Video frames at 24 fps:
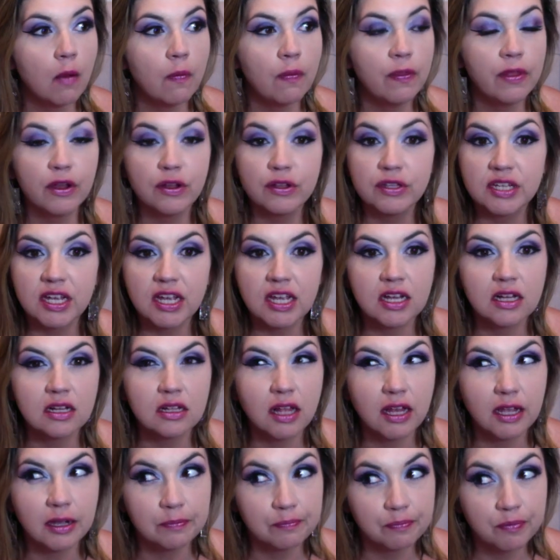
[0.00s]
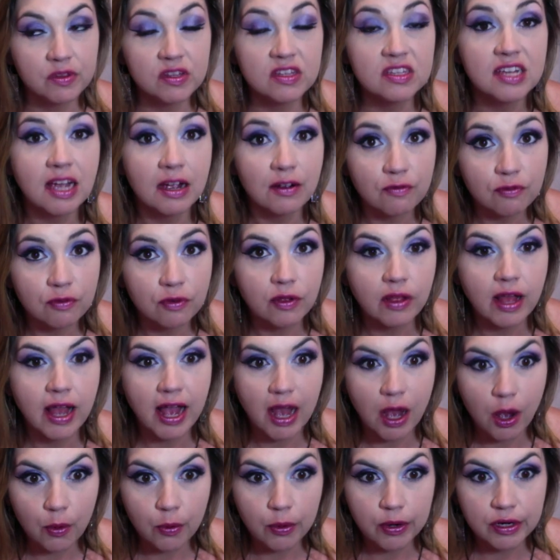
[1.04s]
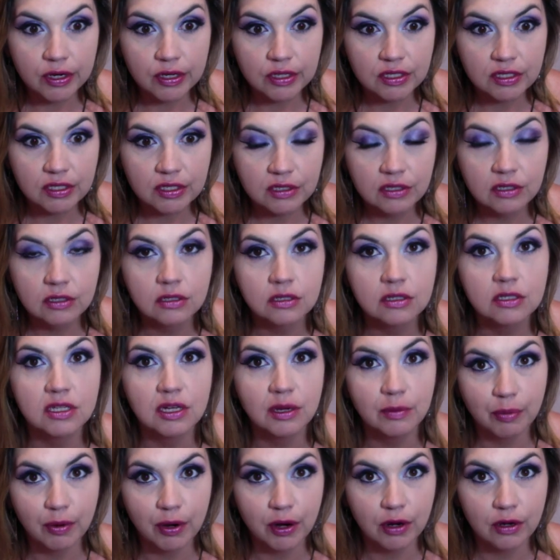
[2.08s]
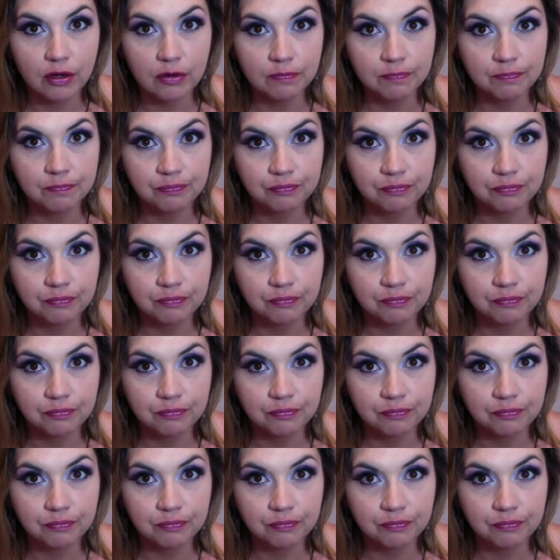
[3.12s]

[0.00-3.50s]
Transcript: They'll take like several hours to burn.